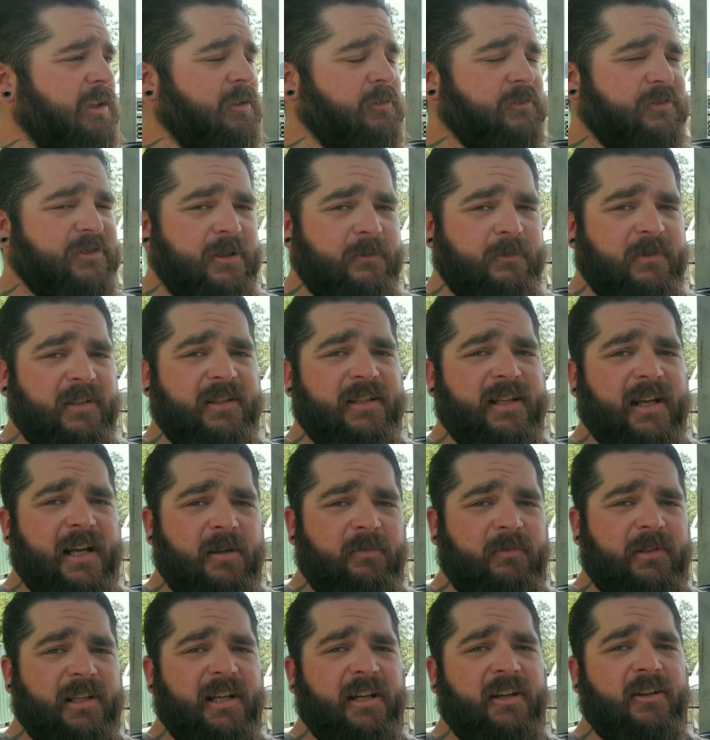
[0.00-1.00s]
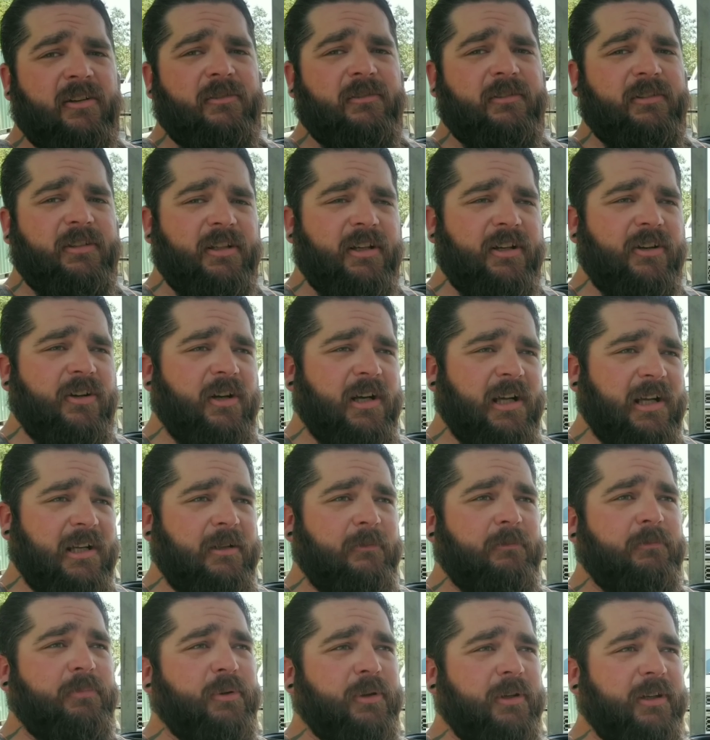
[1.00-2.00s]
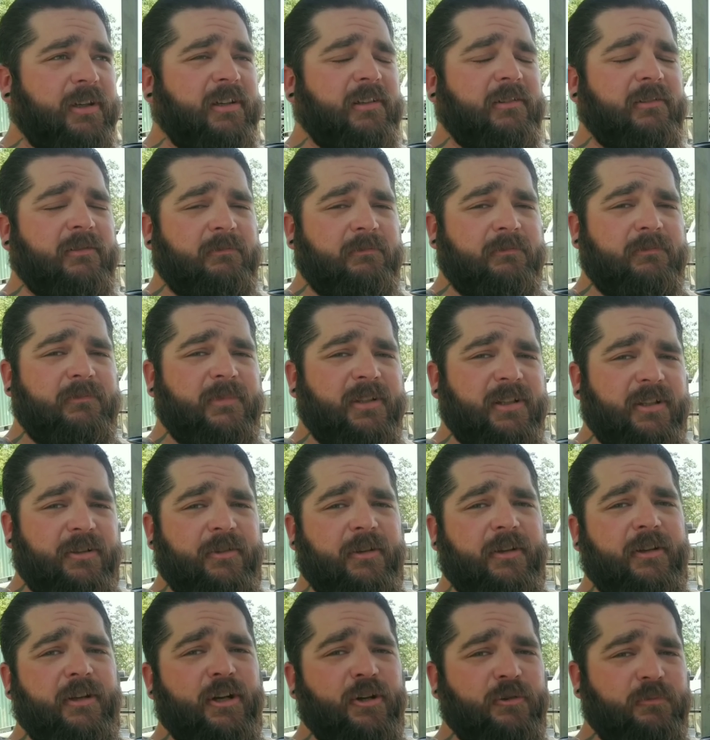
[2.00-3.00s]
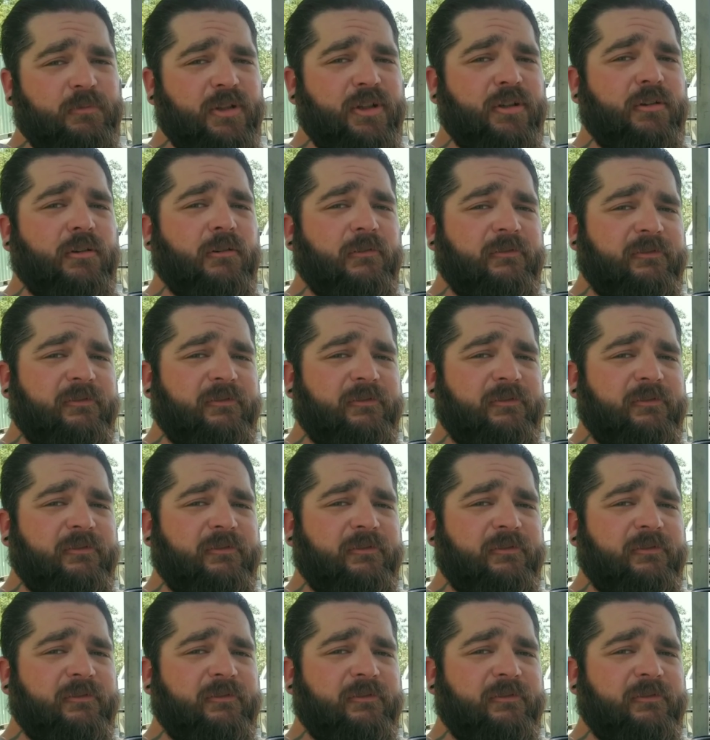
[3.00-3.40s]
something typed out, and I can put it in a notebook or a